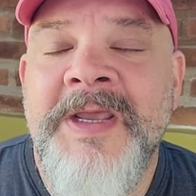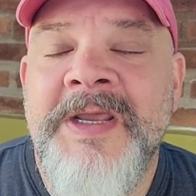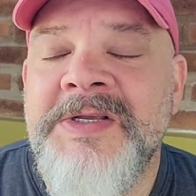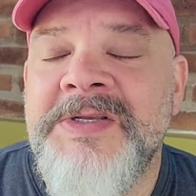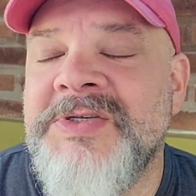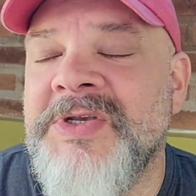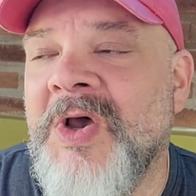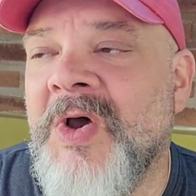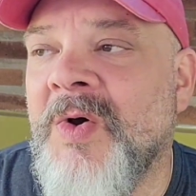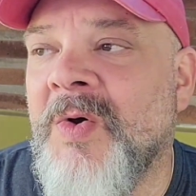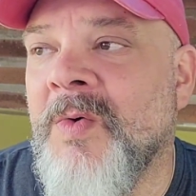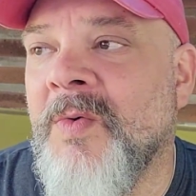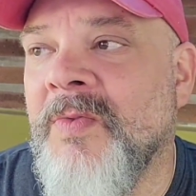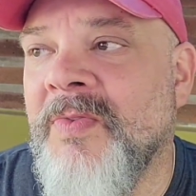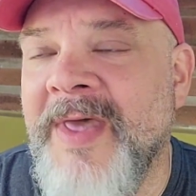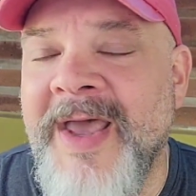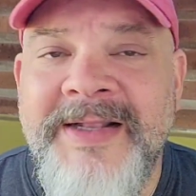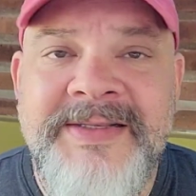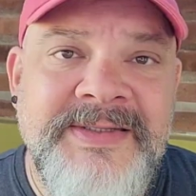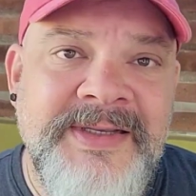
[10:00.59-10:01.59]
So
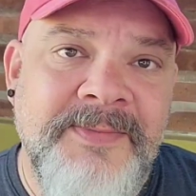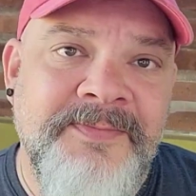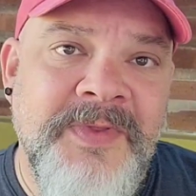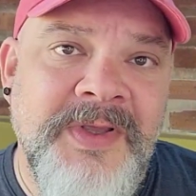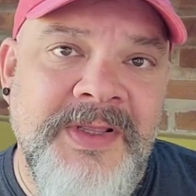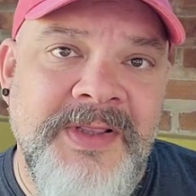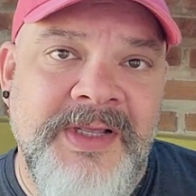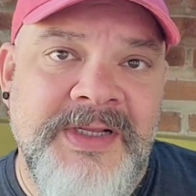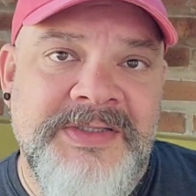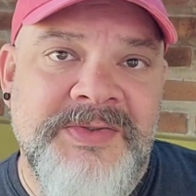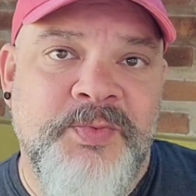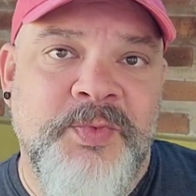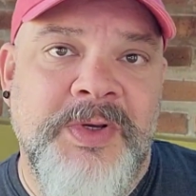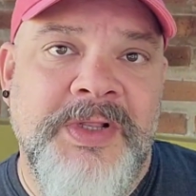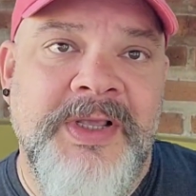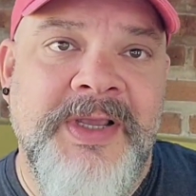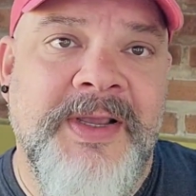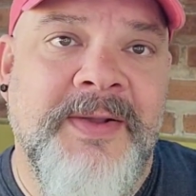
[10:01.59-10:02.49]
that's something that's really